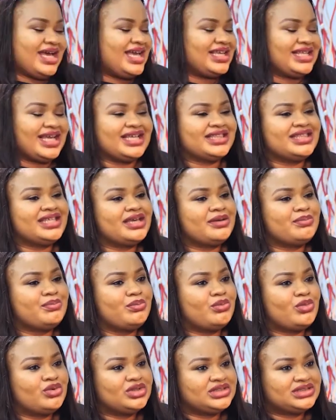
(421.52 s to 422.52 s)
I think
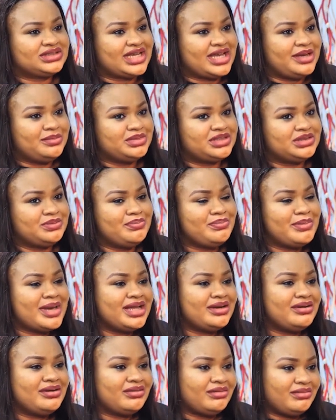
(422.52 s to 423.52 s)
most times
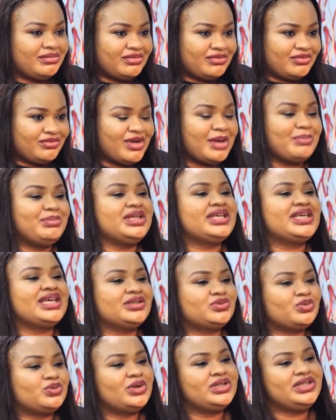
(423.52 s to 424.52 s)
men
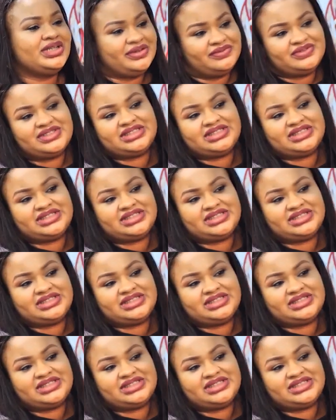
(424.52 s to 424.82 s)
replicate what they've